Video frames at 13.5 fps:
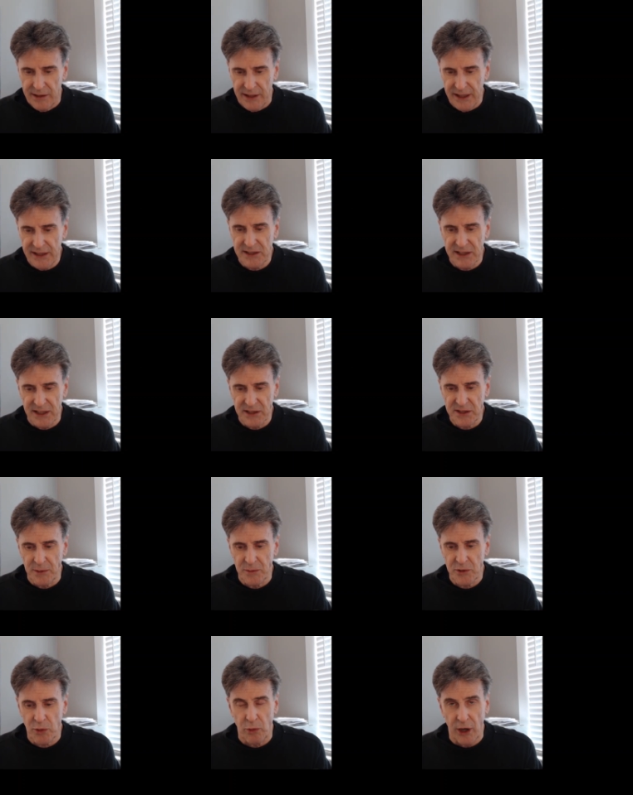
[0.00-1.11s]
These
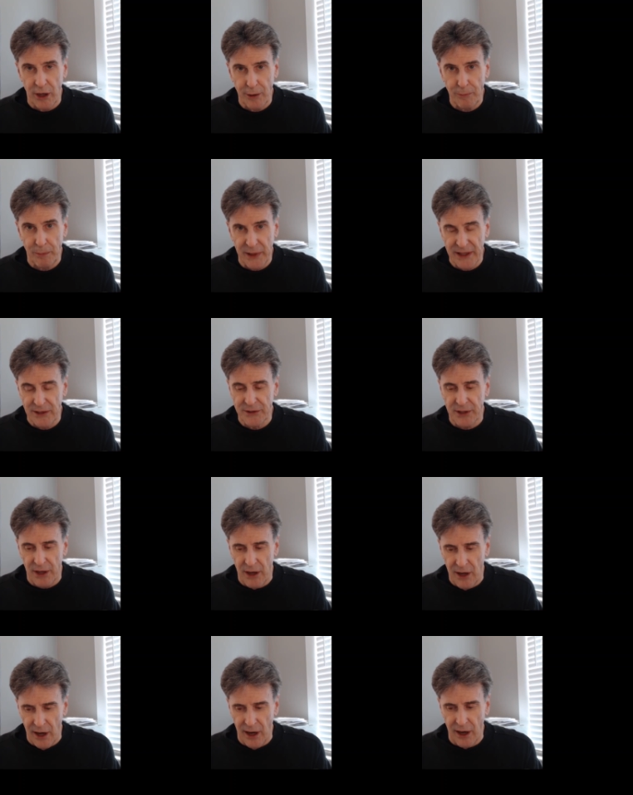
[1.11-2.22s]
systems weren't built to
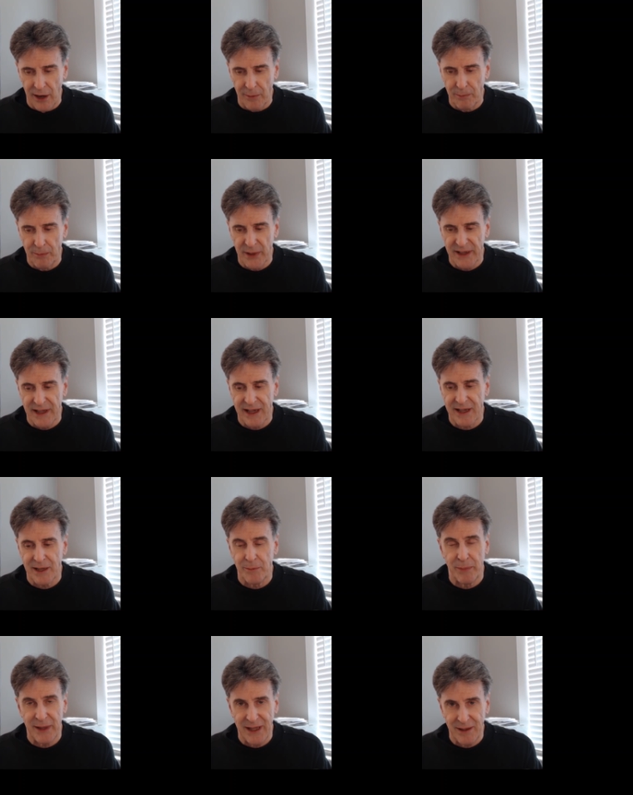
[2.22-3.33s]
harm, but they
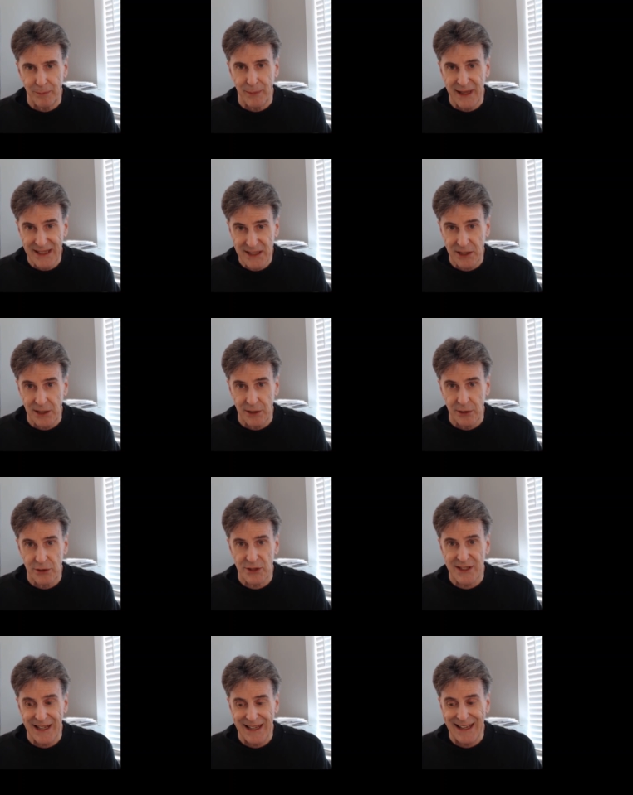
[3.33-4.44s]
can be
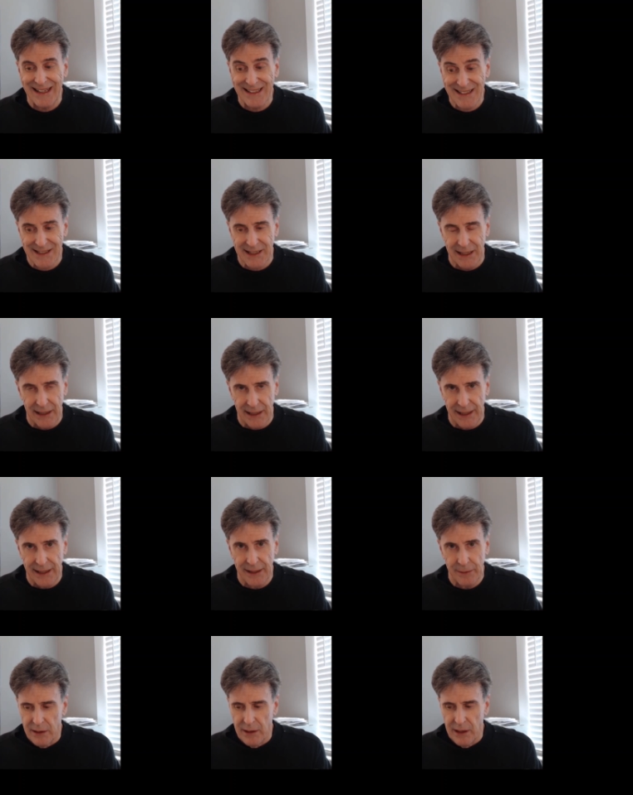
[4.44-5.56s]
misused
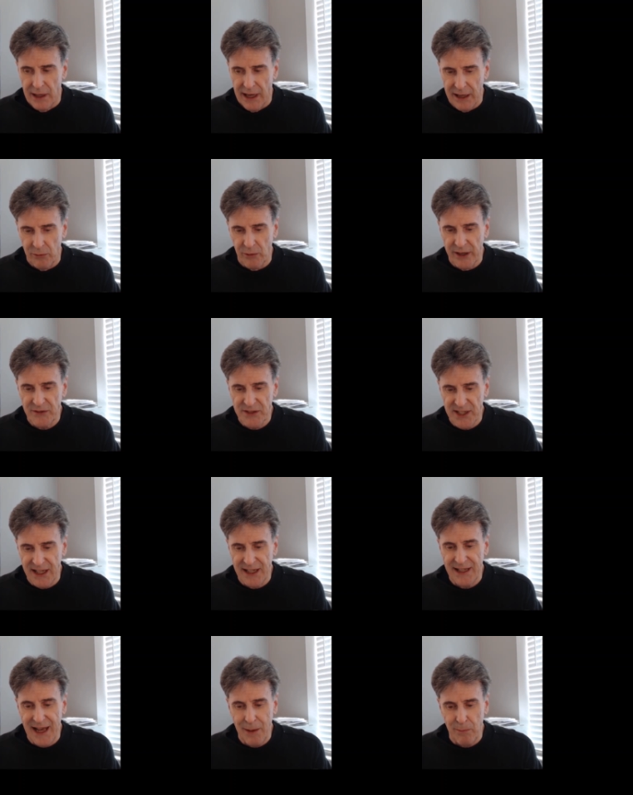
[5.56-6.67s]
instantly. And we've
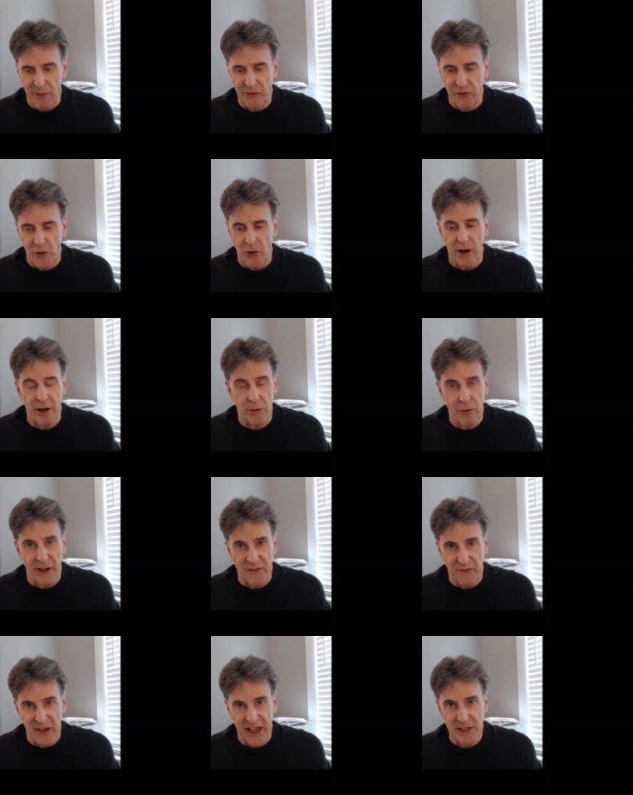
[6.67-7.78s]
seen that before with
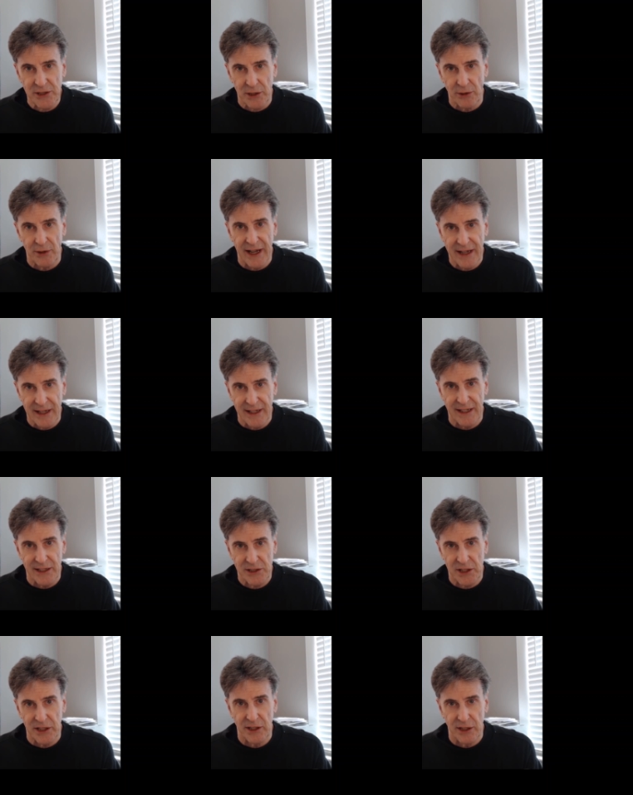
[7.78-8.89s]
facial
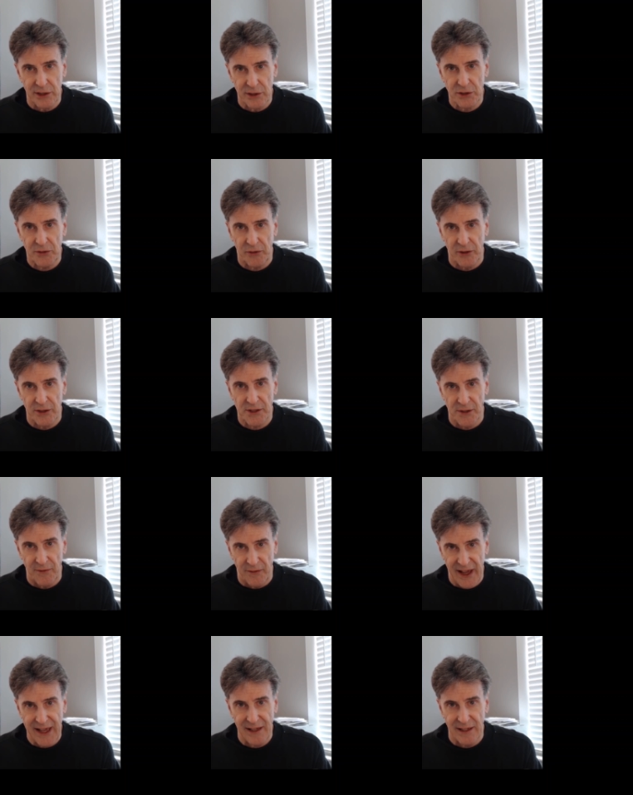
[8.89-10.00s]
recognition used for
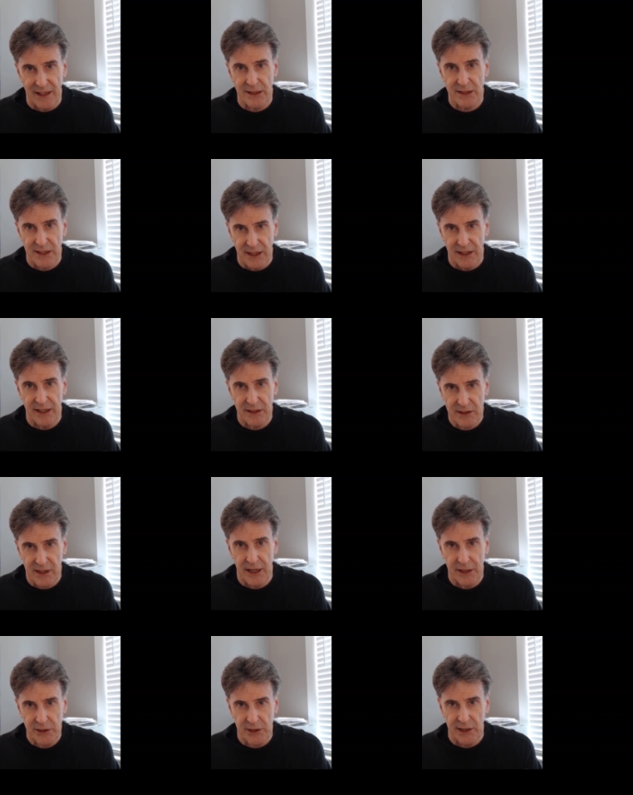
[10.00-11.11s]
surveillance in these
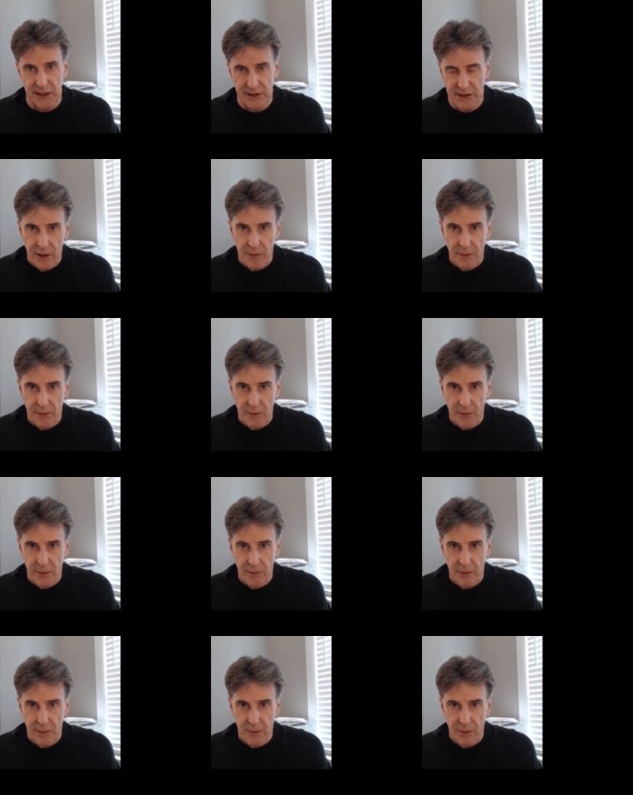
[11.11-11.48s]
countries.